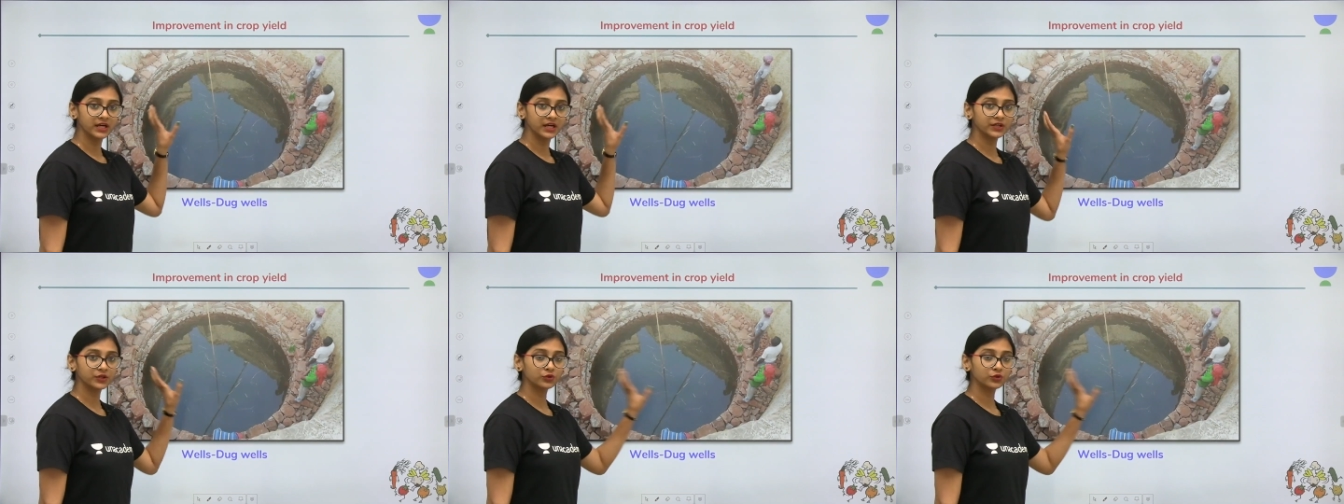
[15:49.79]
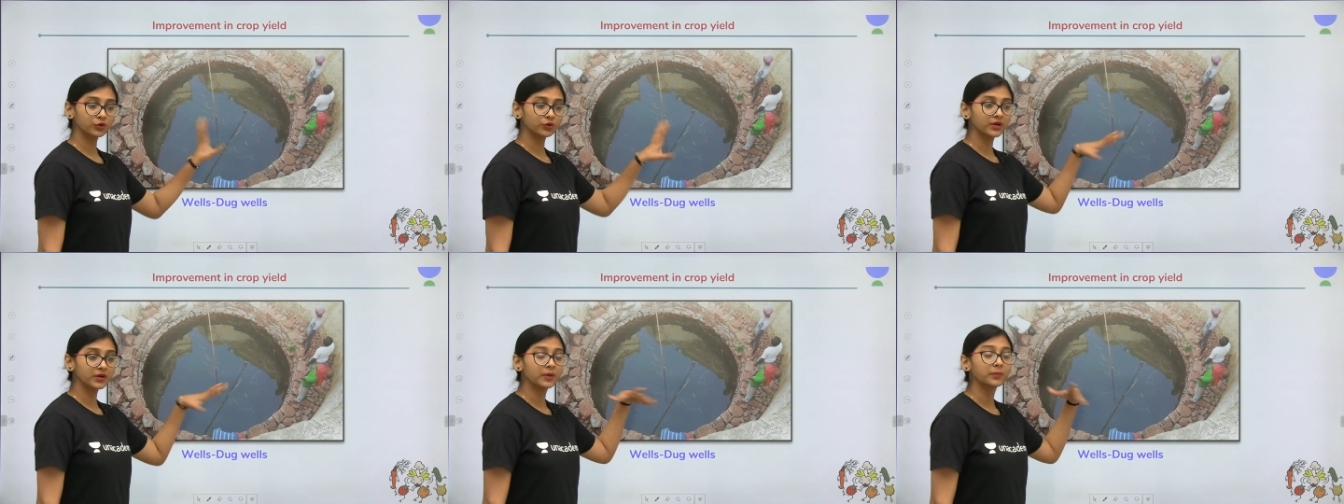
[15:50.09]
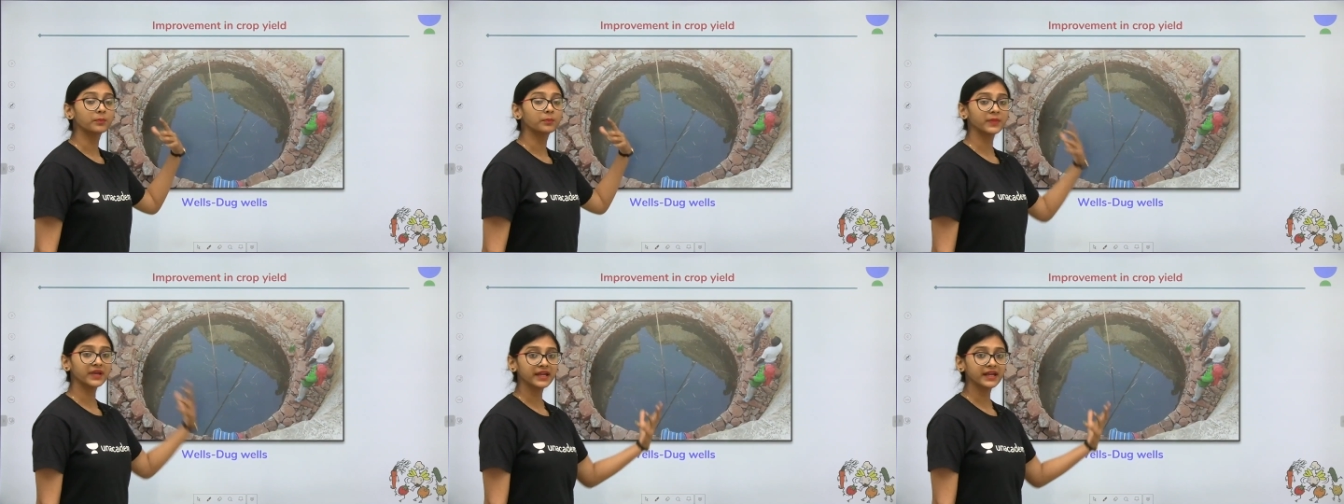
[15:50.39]
you know,
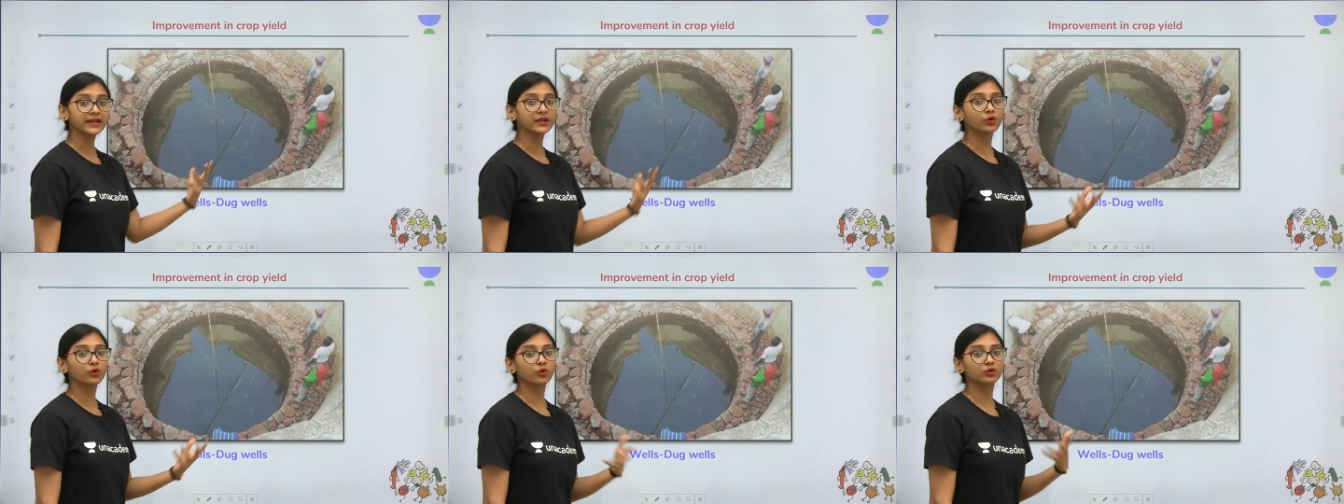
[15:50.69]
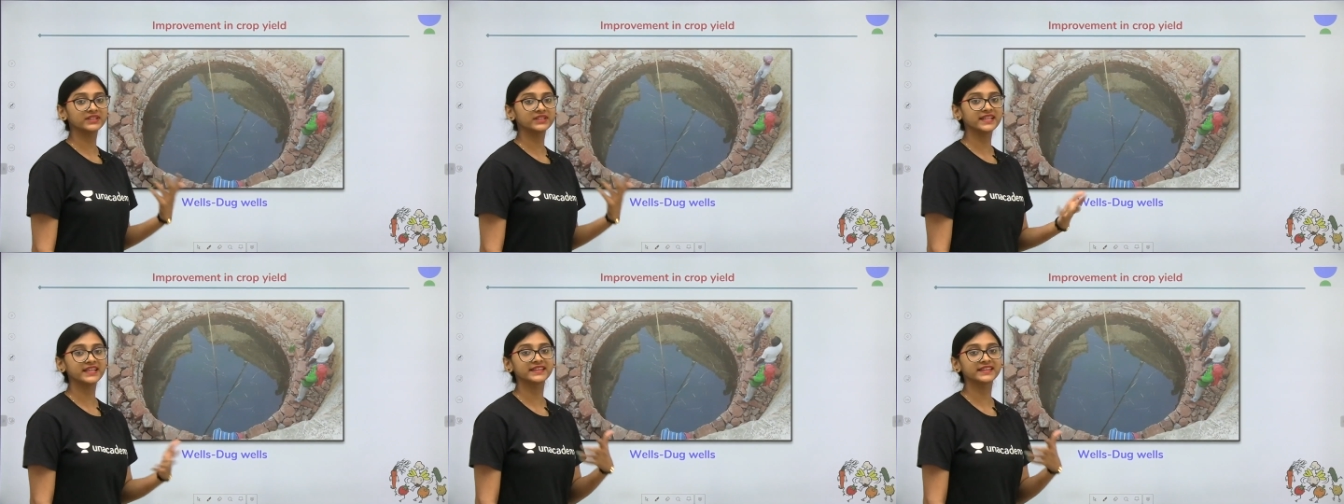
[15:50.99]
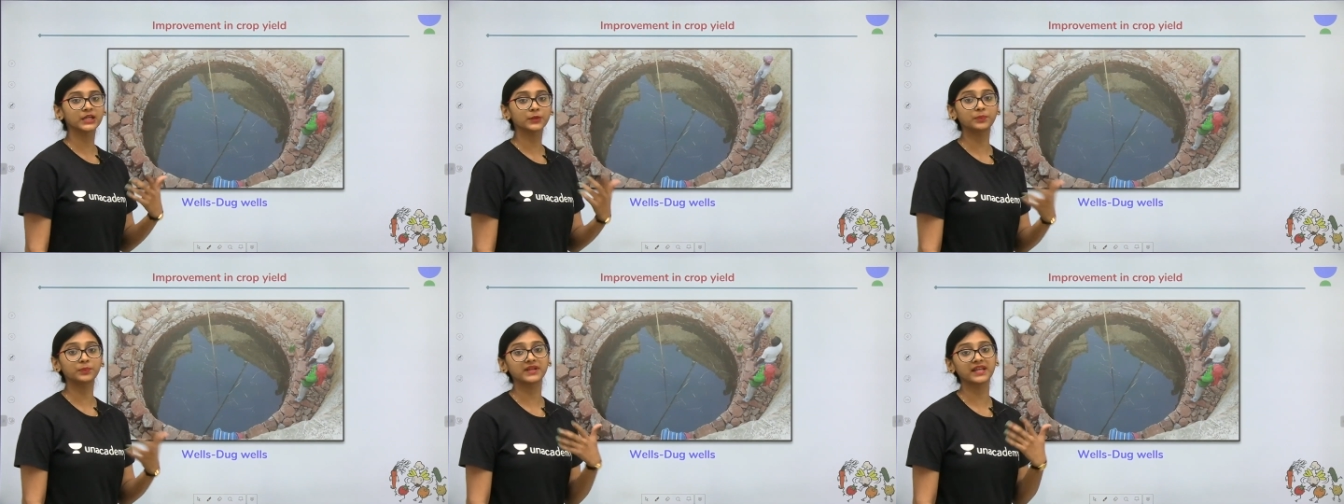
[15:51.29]
made only
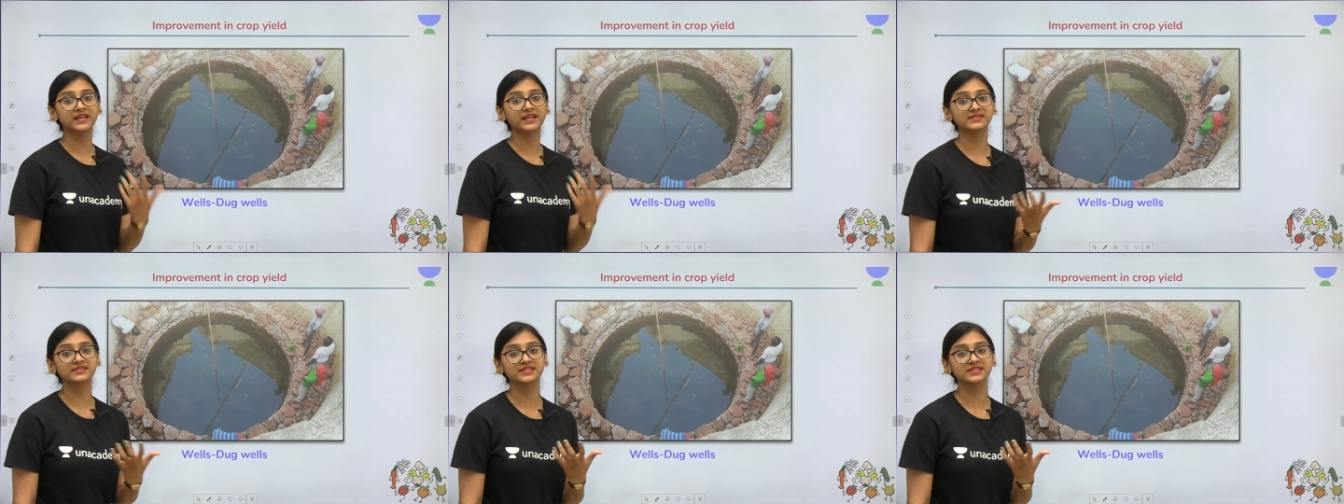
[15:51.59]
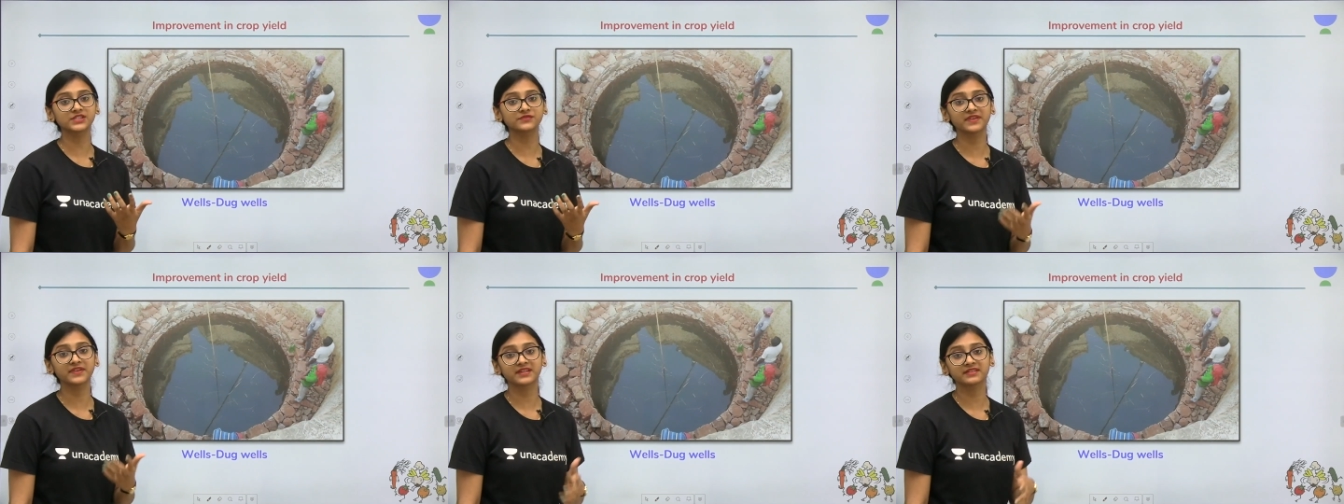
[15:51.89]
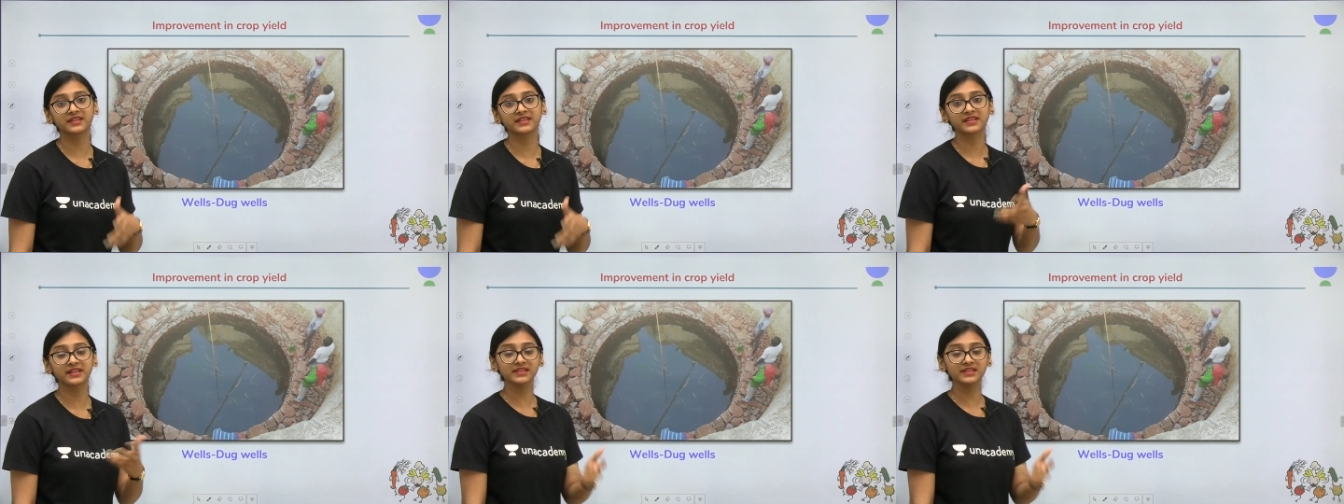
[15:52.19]
in the places where
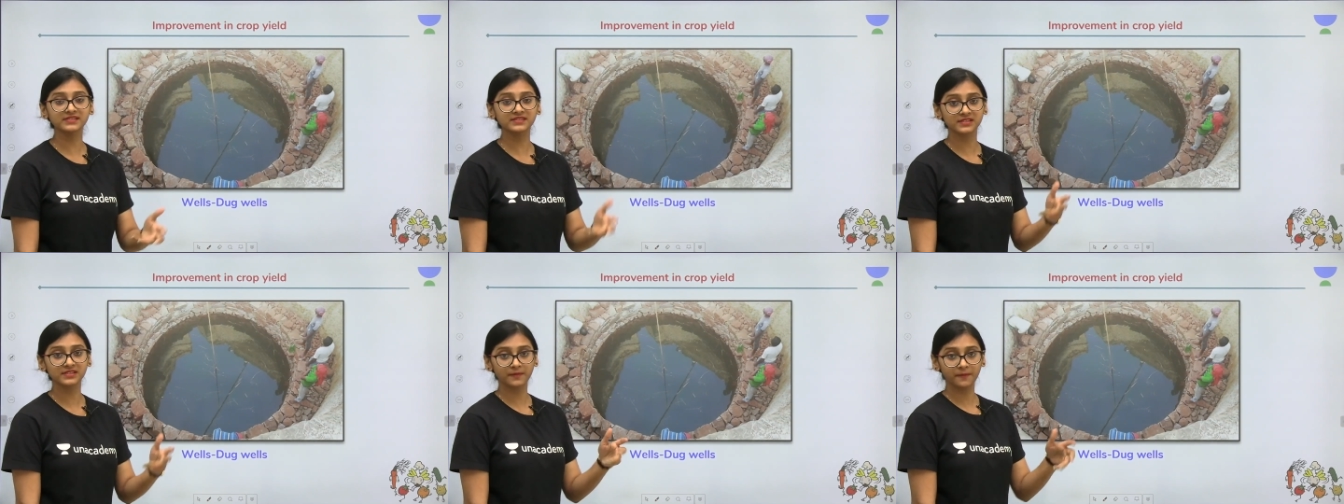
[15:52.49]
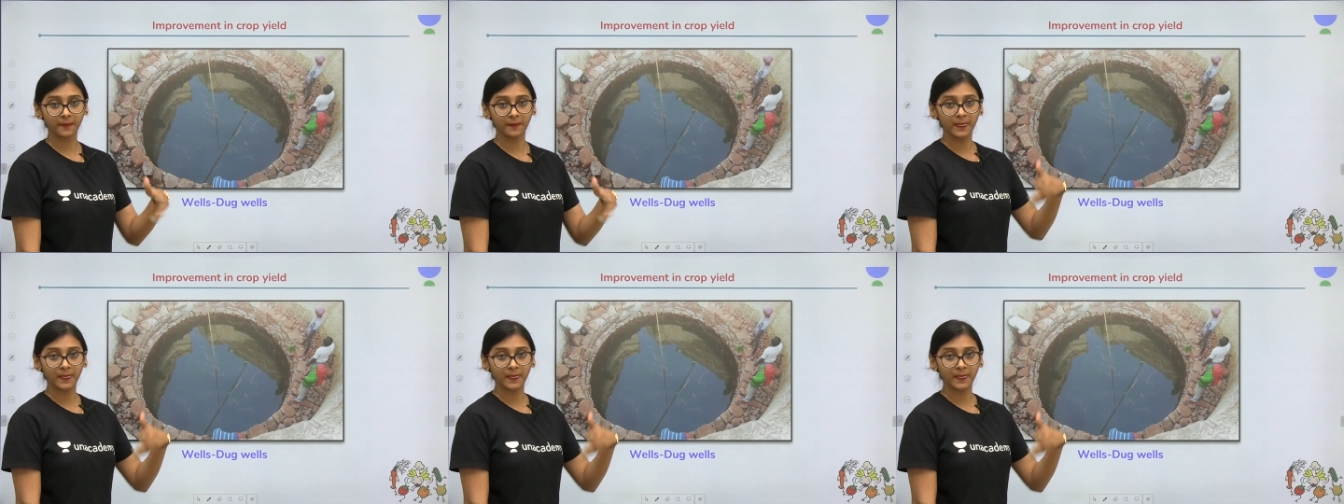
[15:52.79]
there is